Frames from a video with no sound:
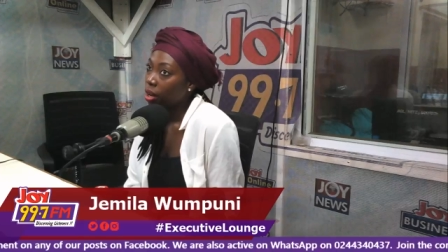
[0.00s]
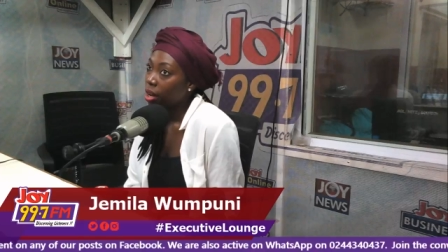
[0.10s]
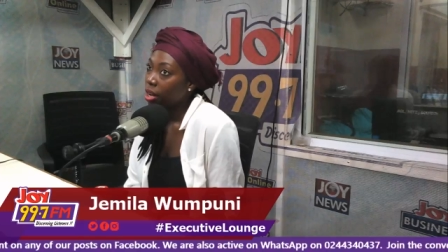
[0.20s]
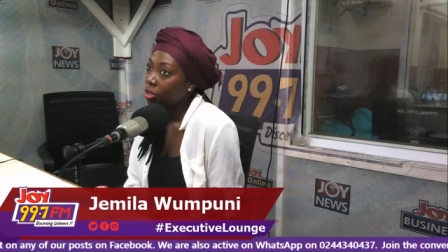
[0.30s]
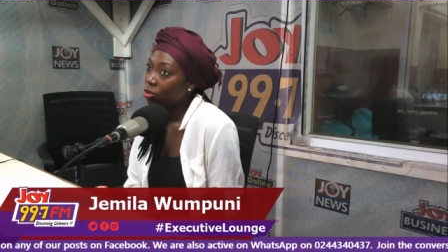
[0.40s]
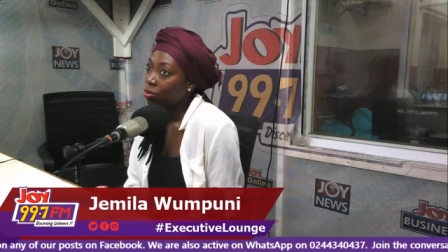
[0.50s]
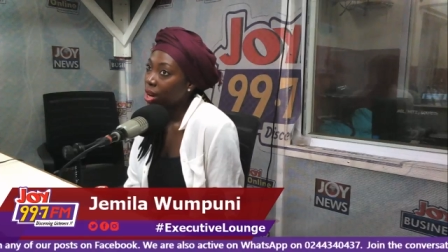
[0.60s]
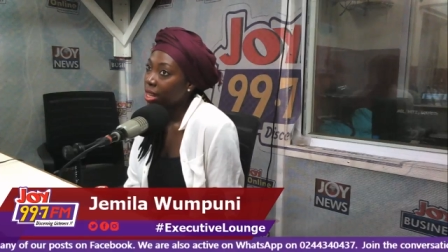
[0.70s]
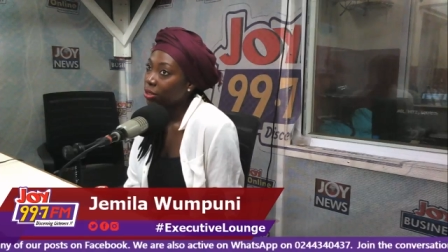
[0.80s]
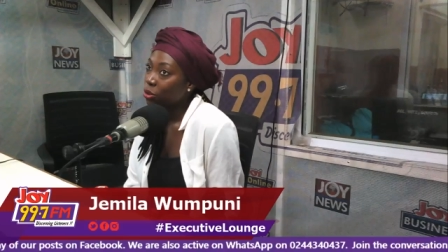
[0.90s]
uh,
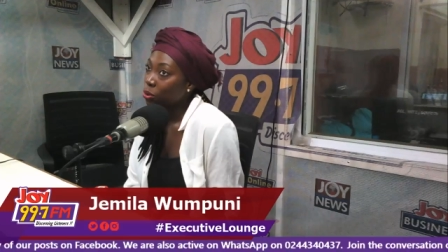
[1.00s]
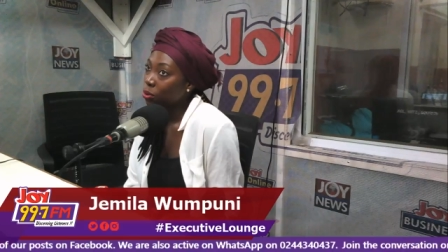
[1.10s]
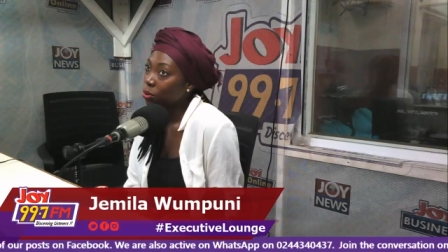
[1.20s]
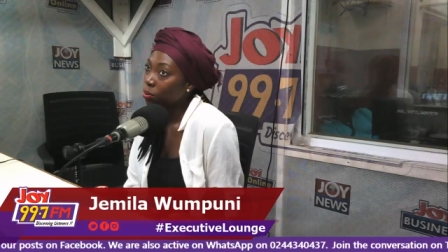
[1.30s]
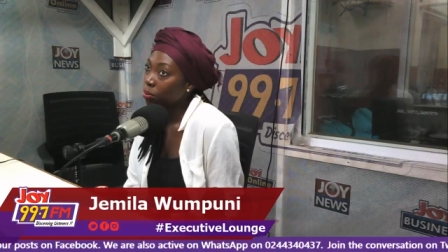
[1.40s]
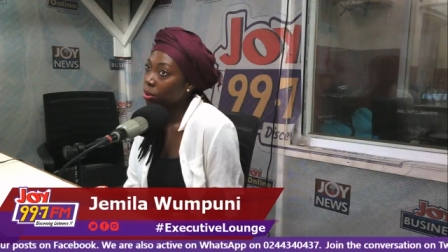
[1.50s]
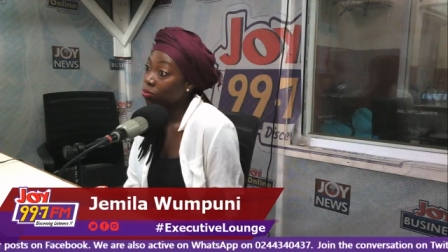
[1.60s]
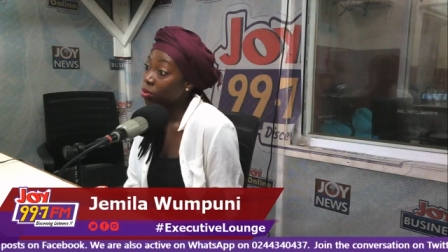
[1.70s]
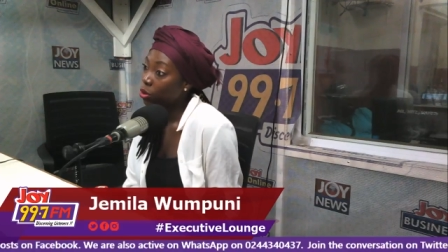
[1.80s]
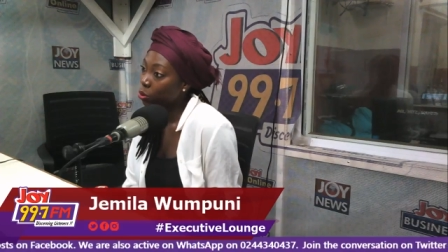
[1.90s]
try to be
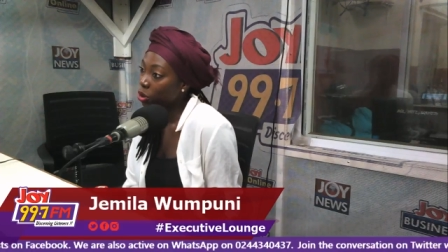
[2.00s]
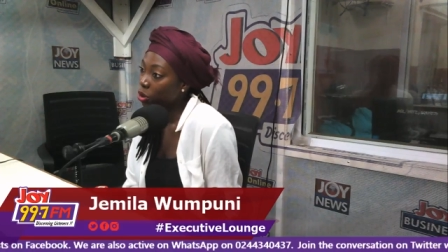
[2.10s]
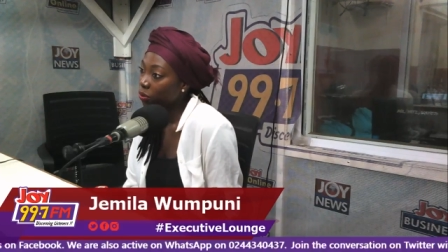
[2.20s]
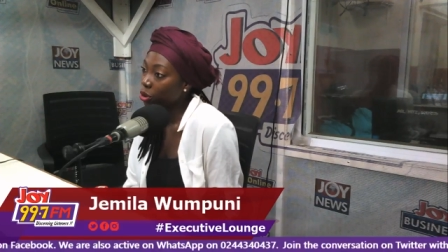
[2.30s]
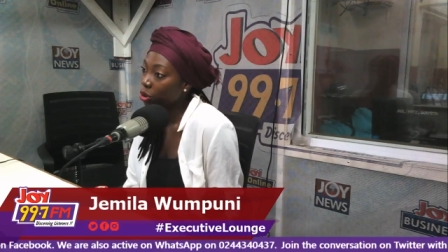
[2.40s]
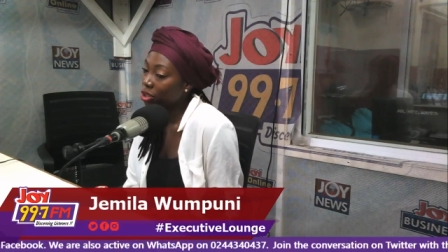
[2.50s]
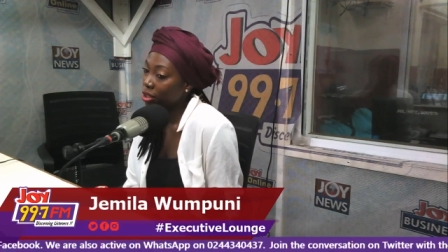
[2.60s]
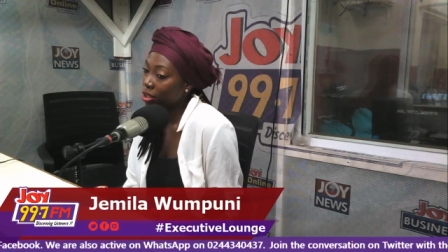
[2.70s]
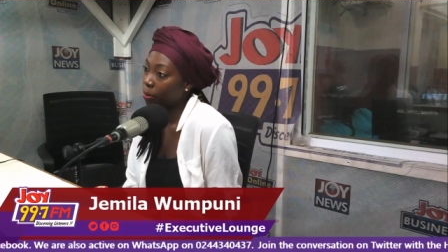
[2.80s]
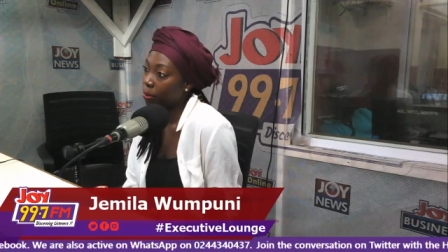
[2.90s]
resourceful, not
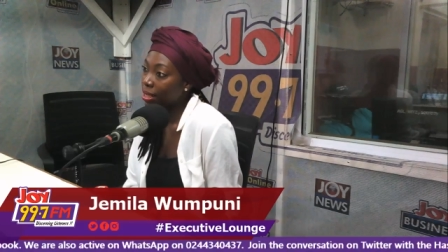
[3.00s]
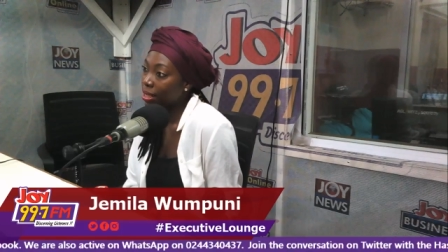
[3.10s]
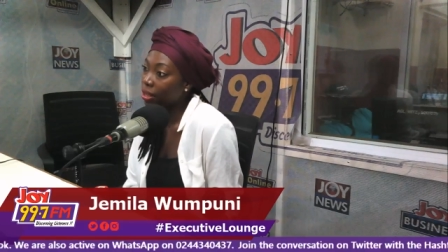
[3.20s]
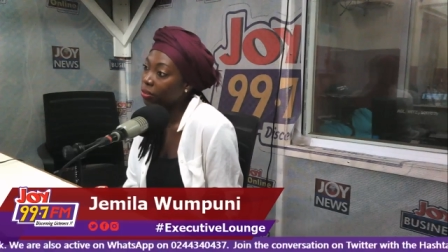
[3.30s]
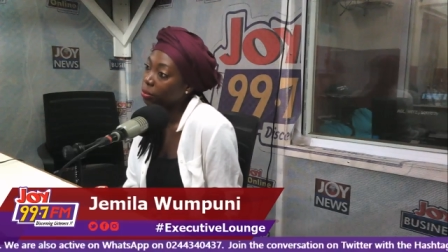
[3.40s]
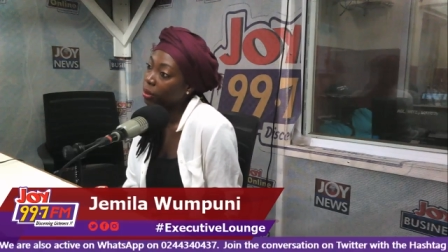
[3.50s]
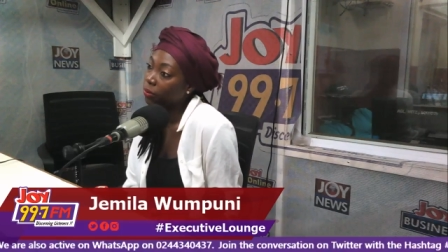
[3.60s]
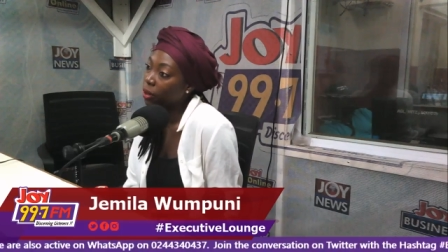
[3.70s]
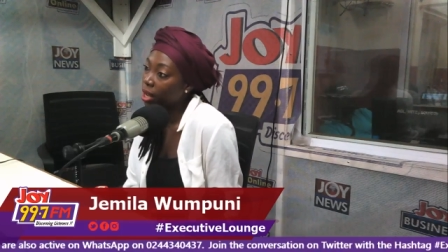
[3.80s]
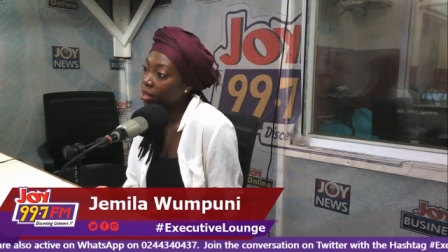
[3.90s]
just for myself, but
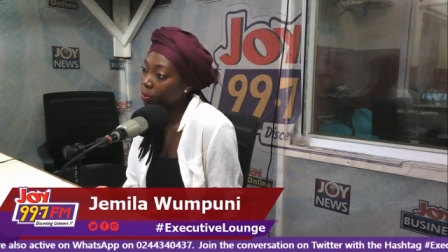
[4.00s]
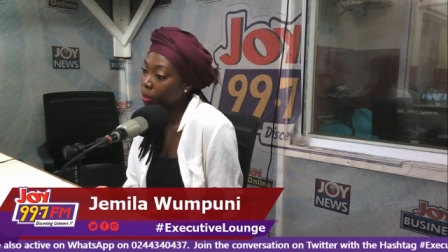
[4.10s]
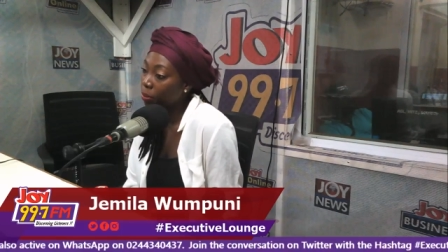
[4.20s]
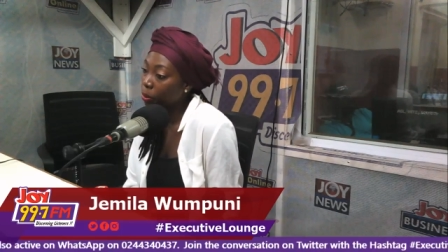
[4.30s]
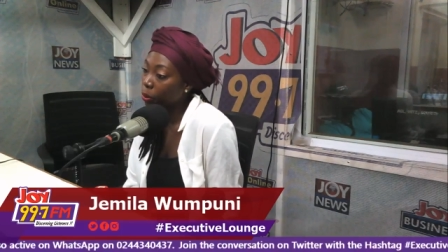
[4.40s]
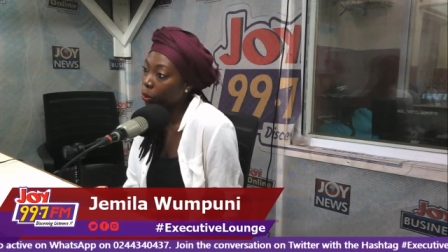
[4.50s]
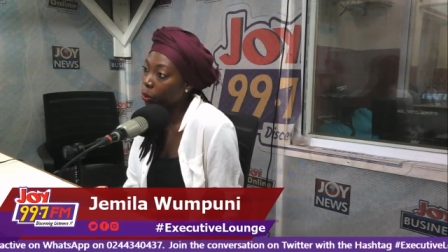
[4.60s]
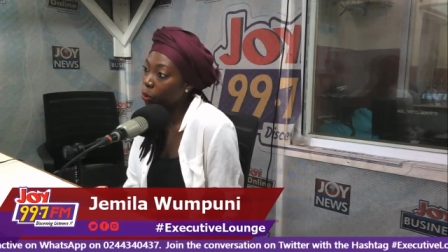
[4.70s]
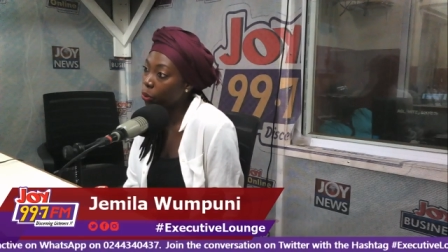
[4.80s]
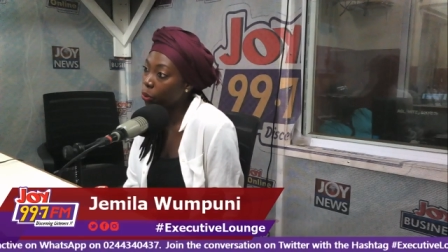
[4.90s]
for other people
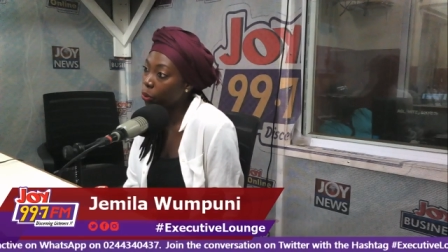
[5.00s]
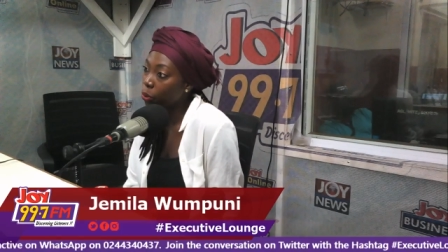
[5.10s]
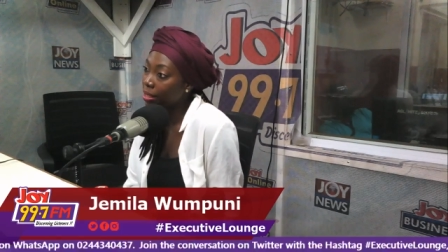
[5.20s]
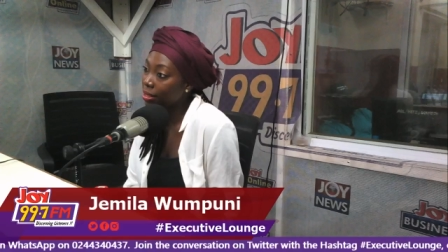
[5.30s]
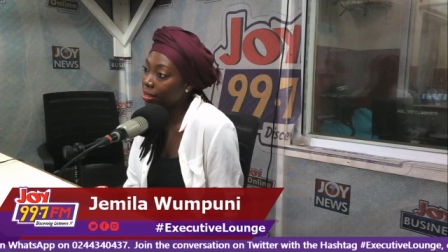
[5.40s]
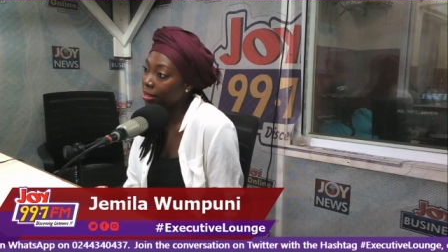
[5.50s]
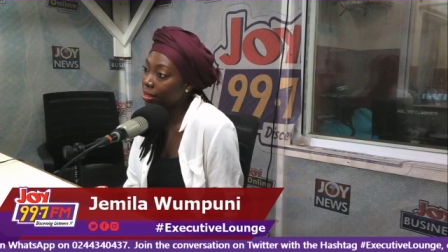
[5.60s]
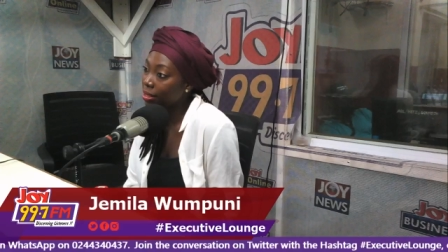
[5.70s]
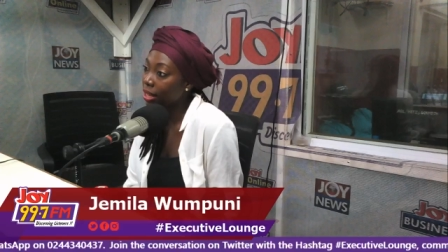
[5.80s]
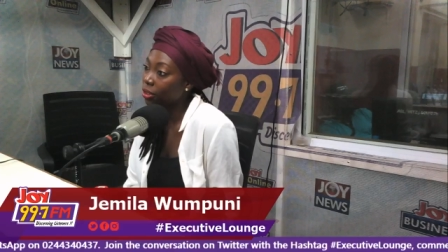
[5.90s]
who might need that
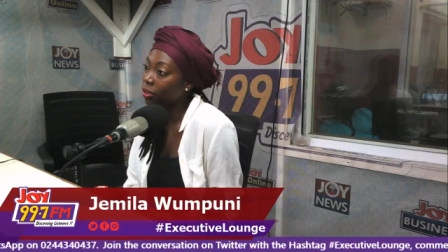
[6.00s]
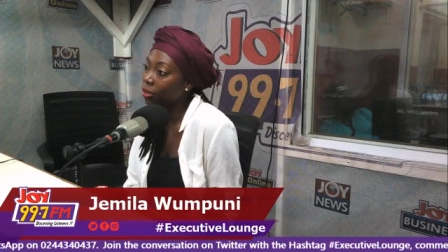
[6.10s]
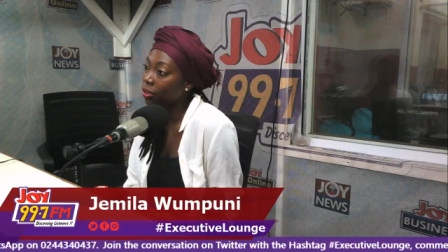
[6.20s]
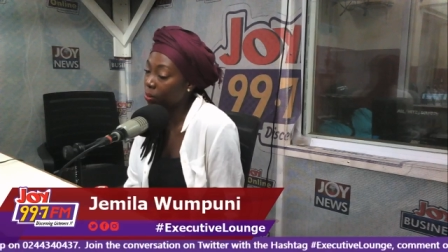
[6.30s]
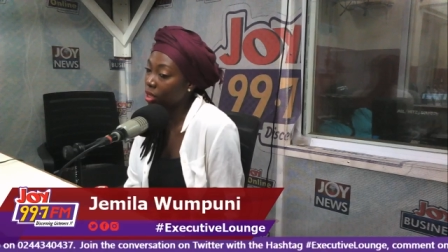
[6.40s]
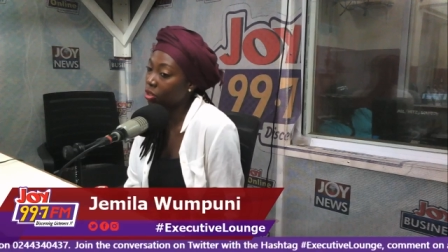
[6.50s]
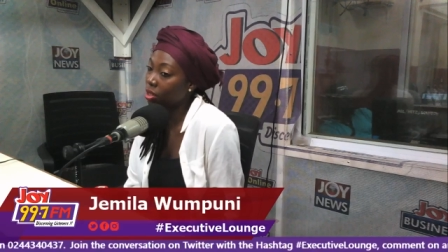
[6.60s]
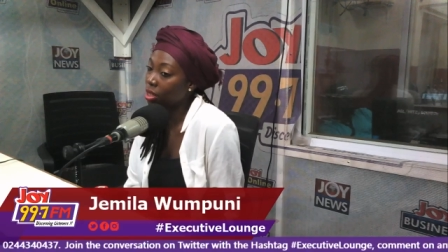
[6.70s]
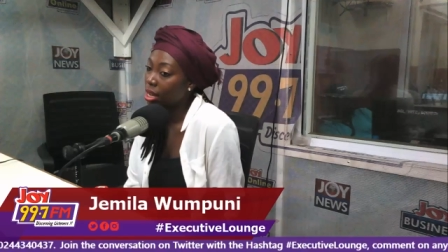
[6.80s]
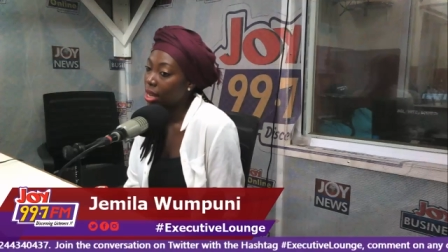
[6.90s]
kind of information.